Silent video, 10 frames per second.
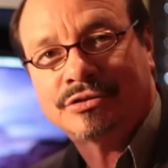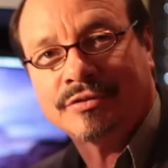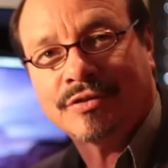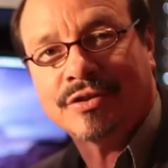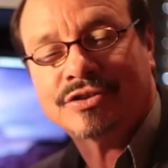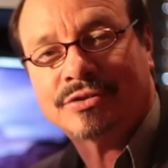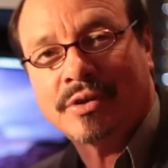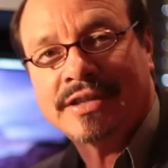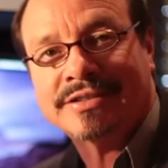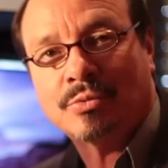traversed
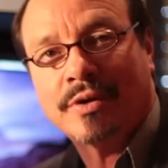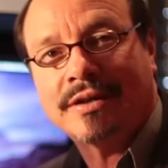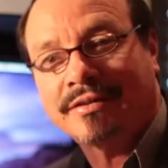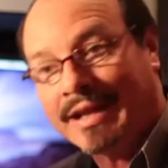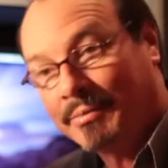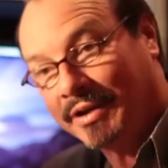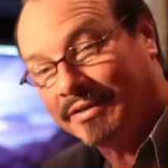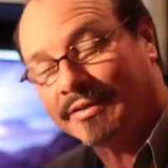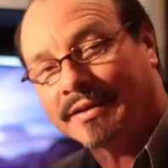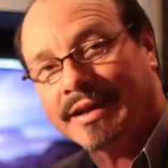as they came
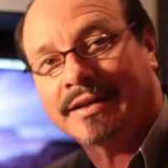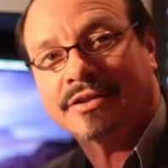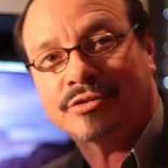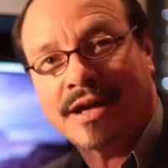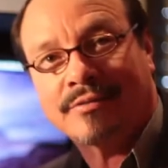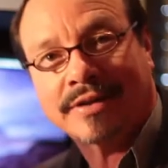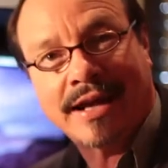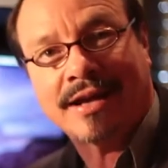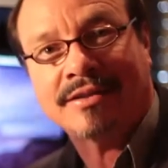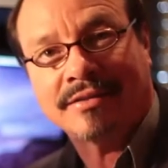into the land and traveled
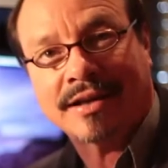out,